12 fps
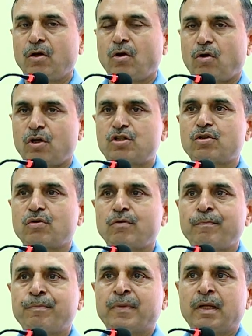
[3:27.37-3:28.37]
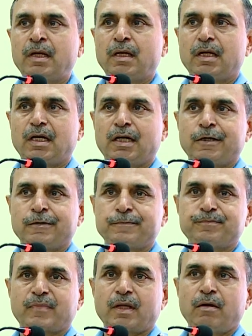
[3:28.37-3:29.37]
Also,
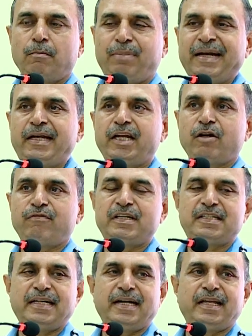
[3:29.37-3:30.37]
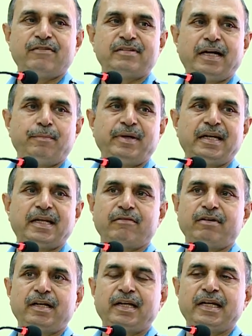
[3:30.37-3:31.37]
plenty of incentives have been
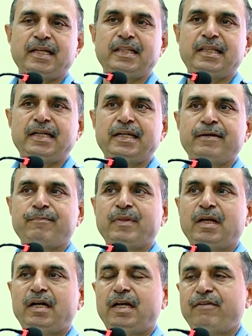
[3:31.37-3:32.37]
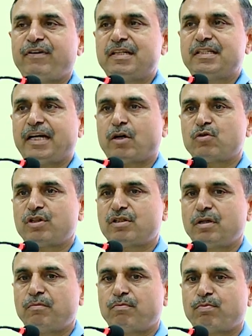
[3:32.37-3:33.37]
given in the Defense
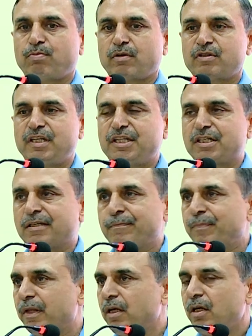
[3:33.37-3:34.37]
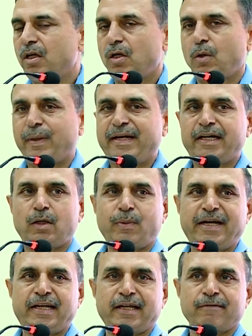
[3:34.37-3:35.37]
Acquisition Procedure
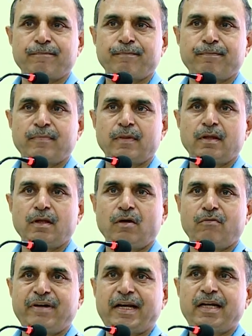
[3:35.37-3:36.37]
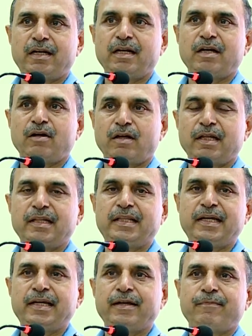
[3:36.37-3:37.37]
2020, wherein
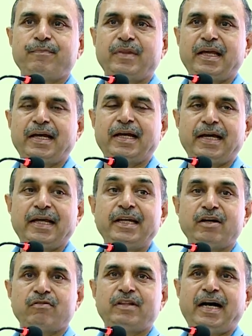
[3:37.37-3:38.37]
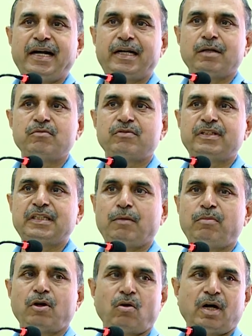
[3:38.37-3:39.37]
any of the items which are
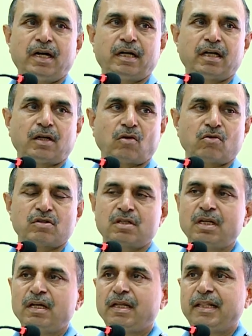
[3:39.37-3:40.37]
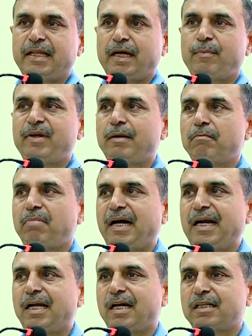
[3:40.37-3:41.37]
below 100 crores, they have been by
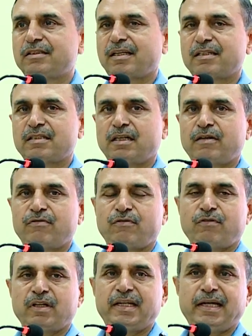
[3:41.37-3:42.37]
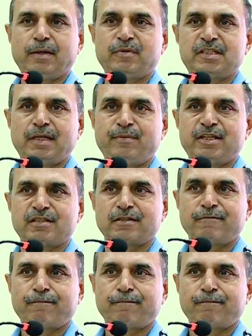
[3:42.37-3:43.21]
and large reserved for the MSMEs.